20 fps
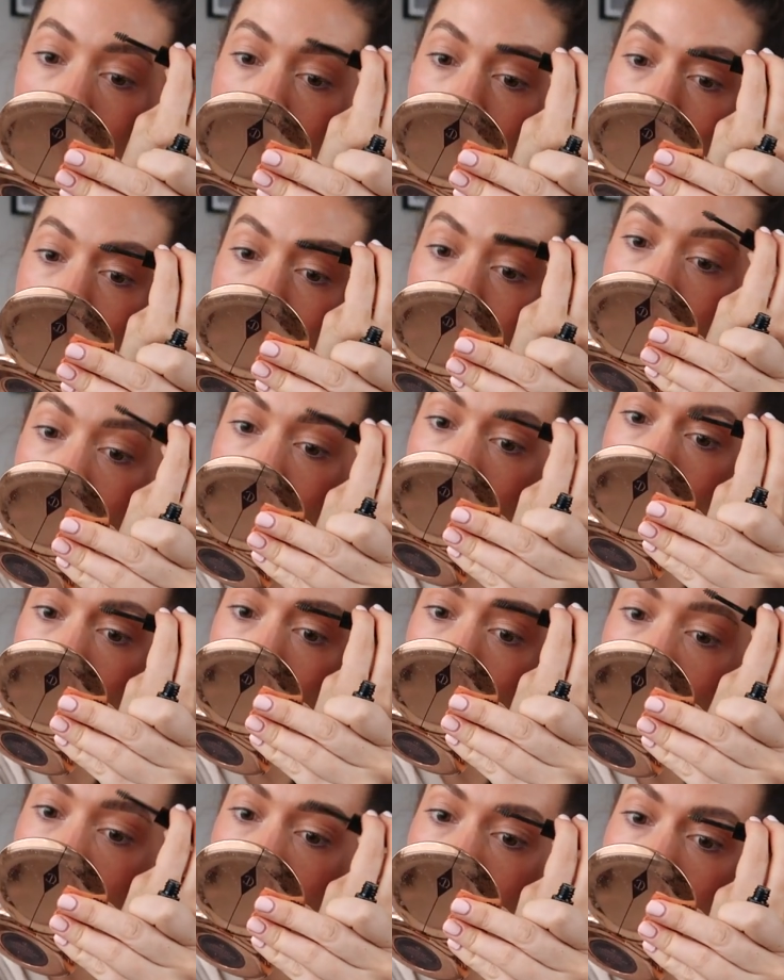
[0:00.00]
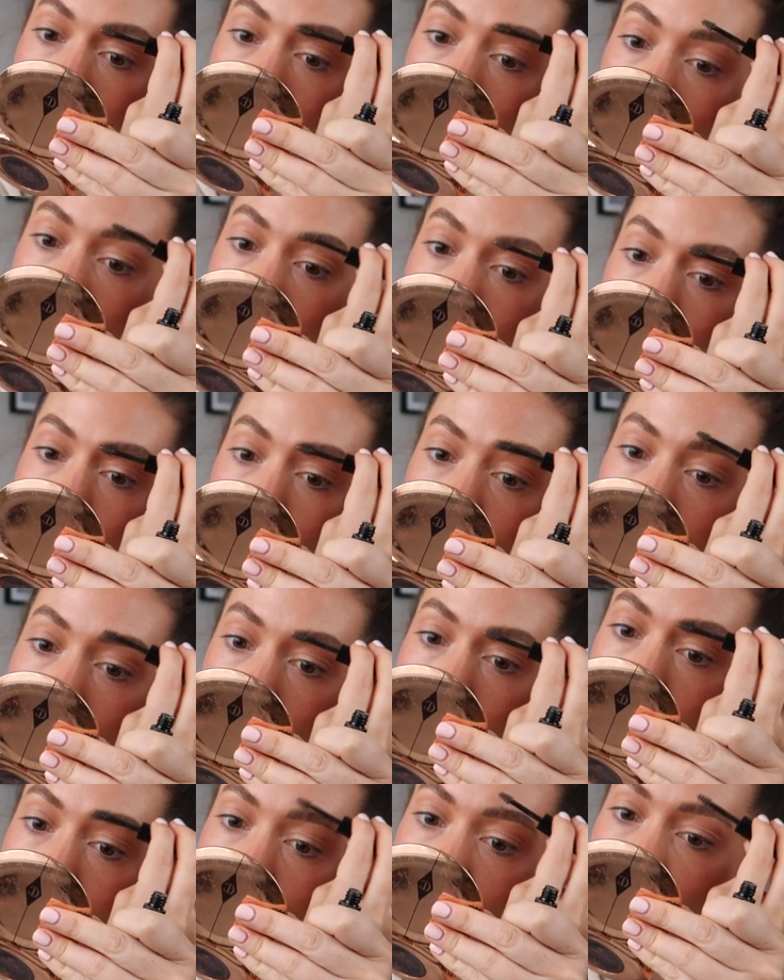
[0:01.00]
Yeah, I think I got this in a glossy box a
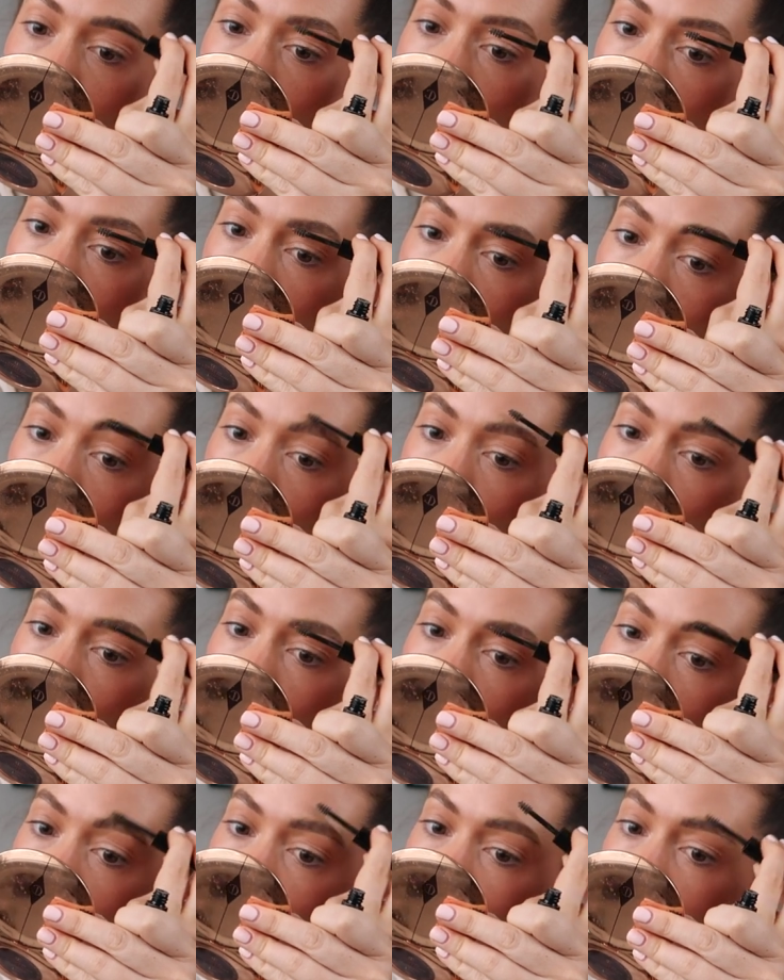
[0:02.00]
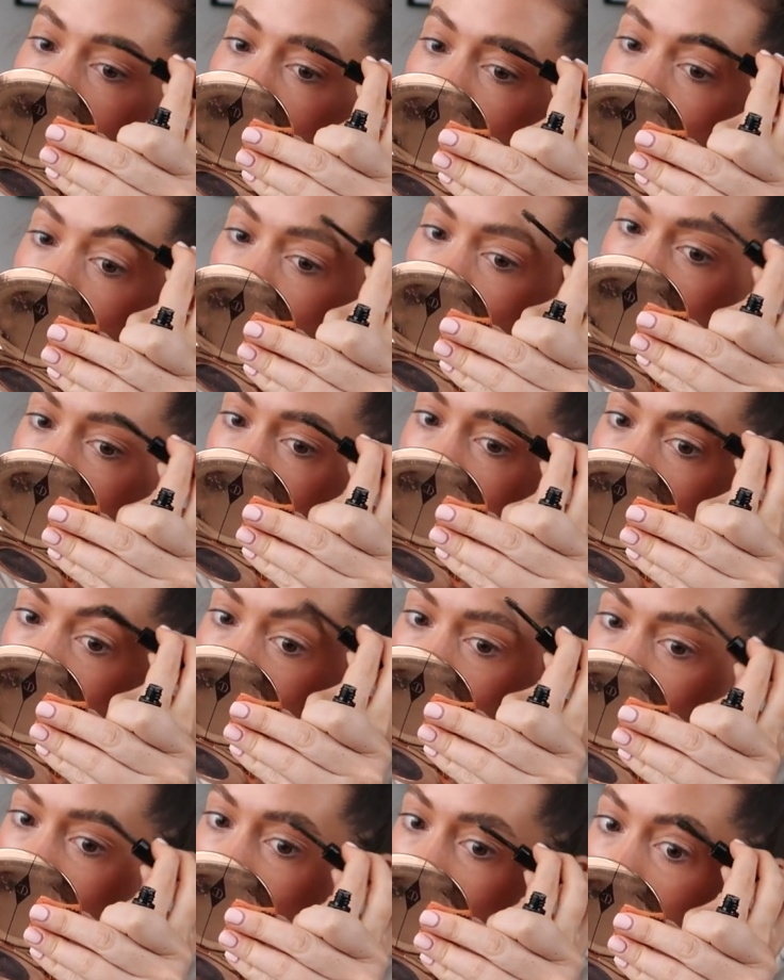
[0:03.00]
couple of months ago and I thought, oh, perfect, I've just run
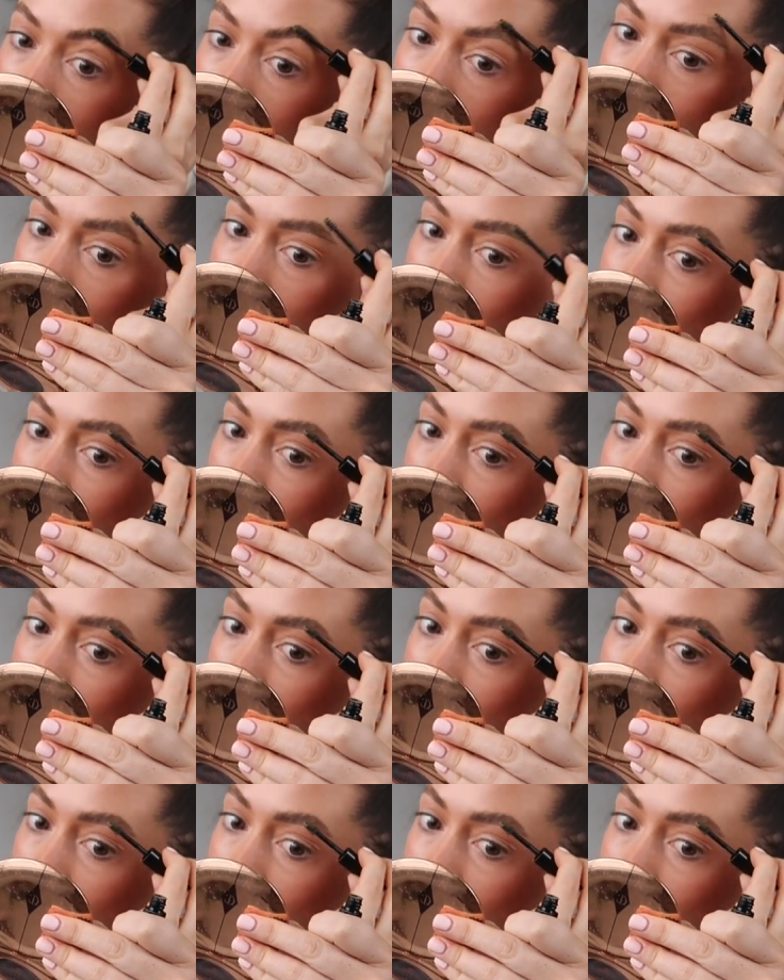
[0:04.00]
out of that.